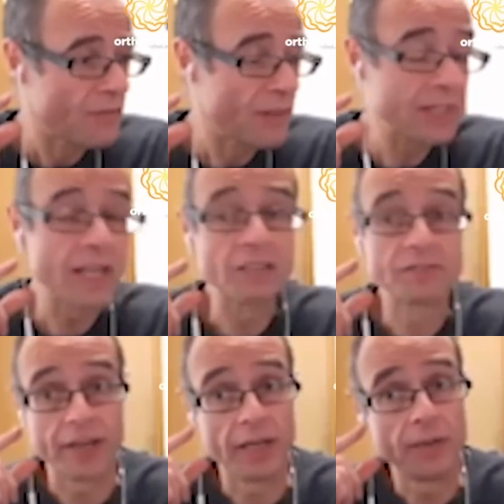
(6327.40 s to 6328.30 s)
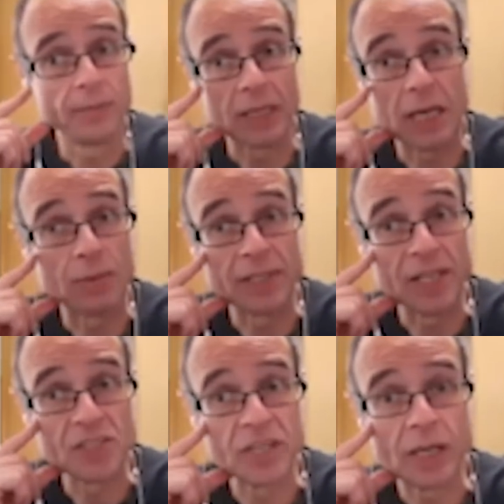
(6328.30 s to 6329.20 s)
Philadelphia a couple of
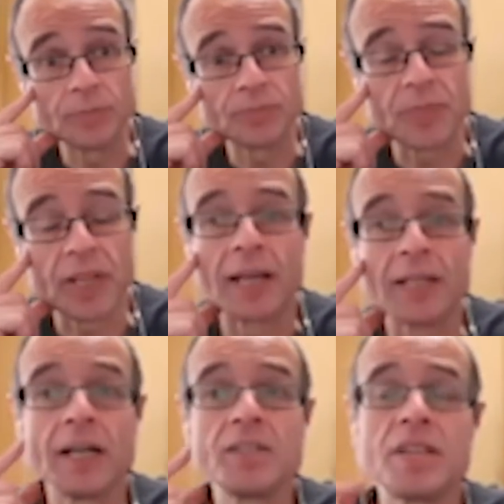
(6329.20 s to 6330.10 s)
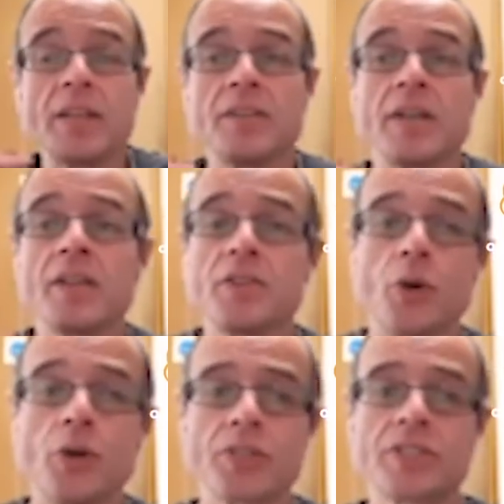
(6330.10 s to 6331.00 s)
years ago, and I said yep. that I
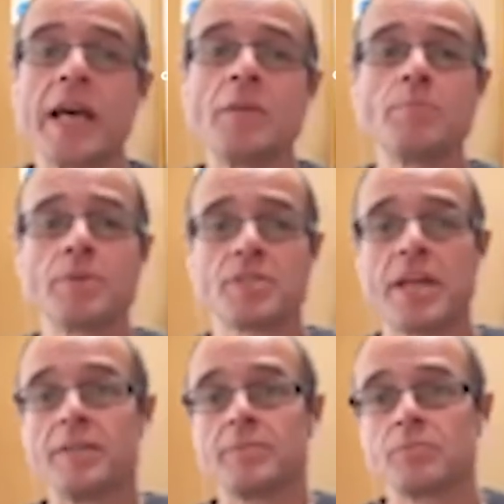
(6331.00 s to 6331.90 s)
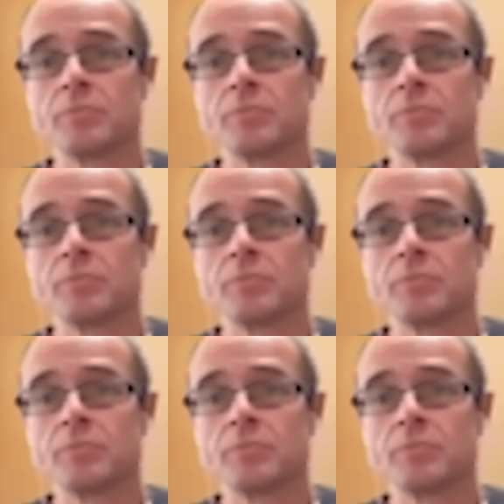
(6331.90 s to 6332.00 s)
thought 10%